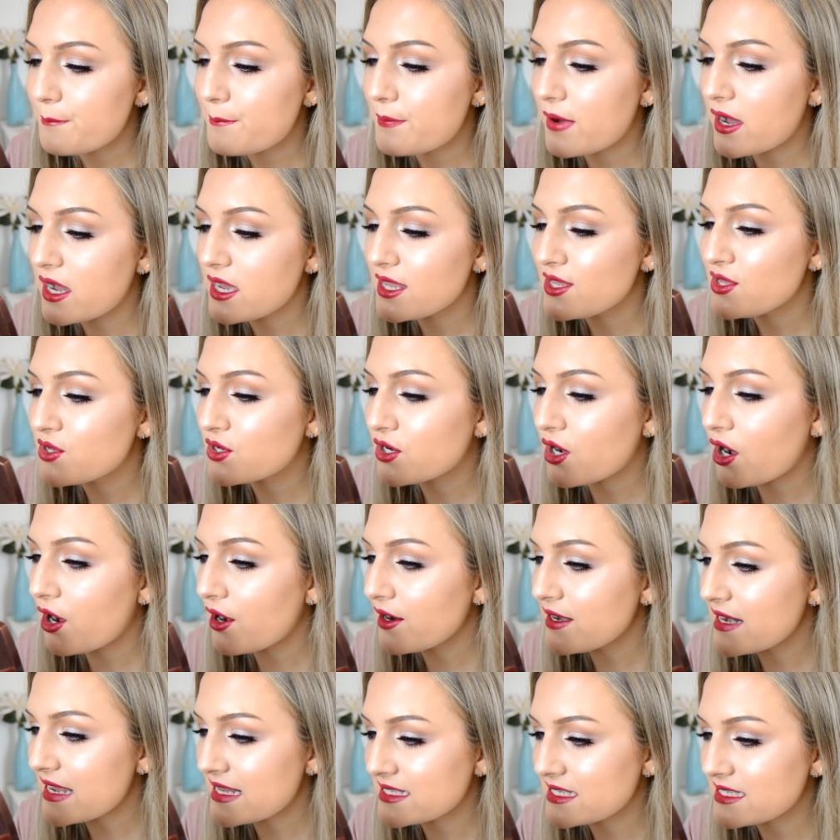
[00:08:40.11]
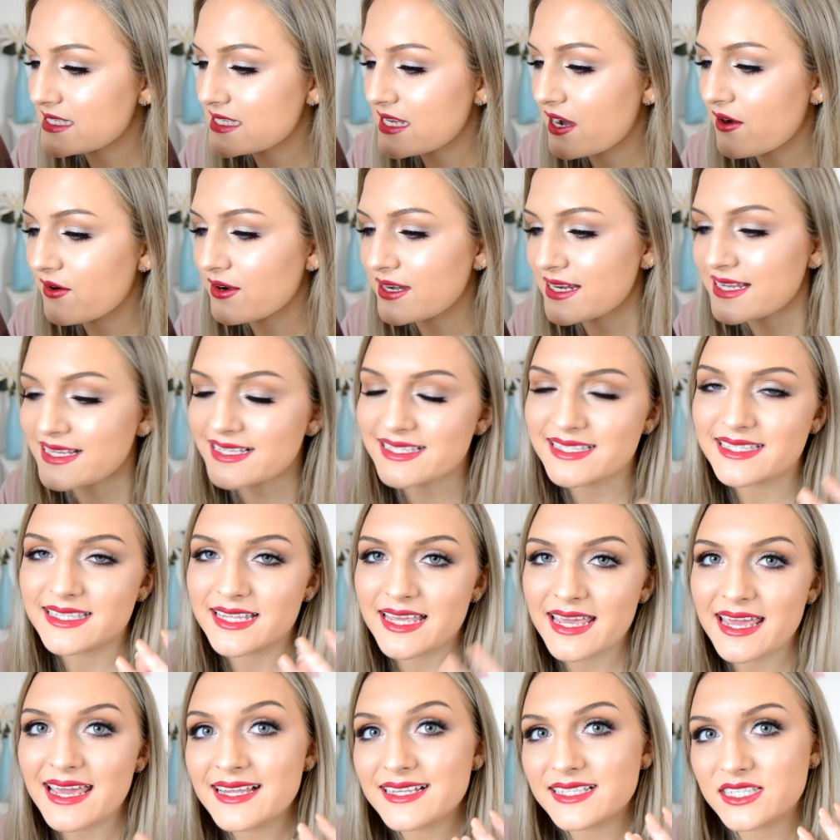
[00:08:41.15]
But you can't necessarily
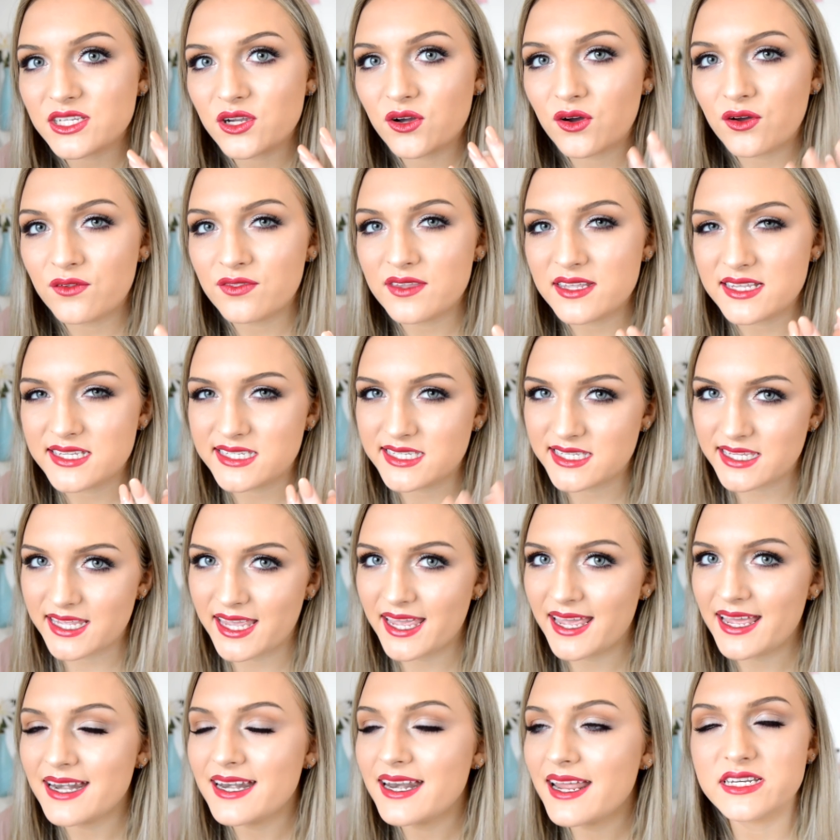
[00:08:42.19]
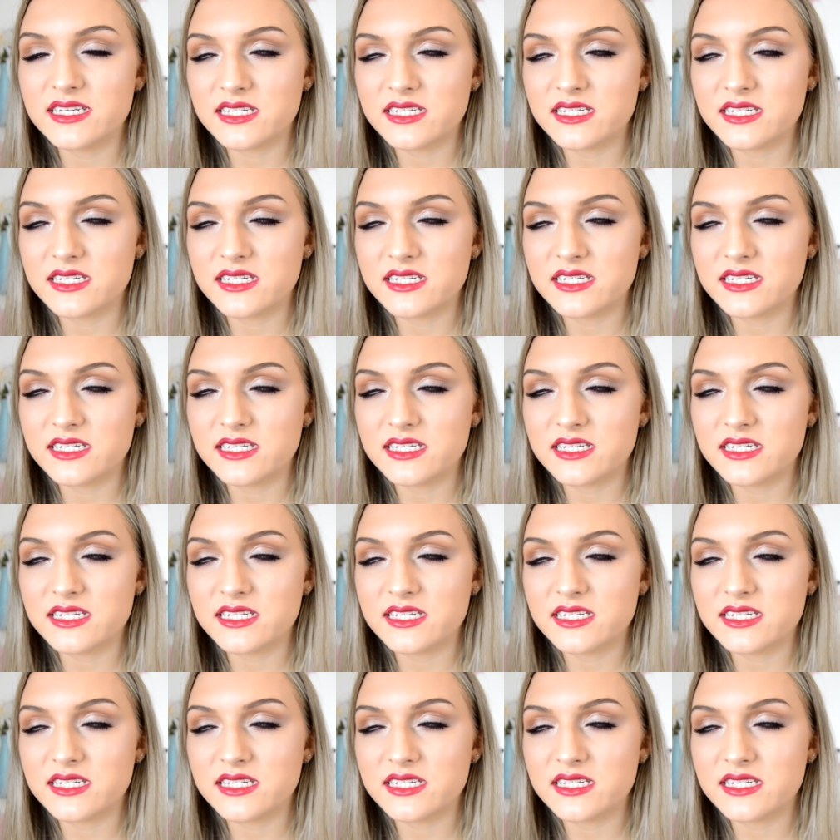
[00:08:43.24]
see it on the skin.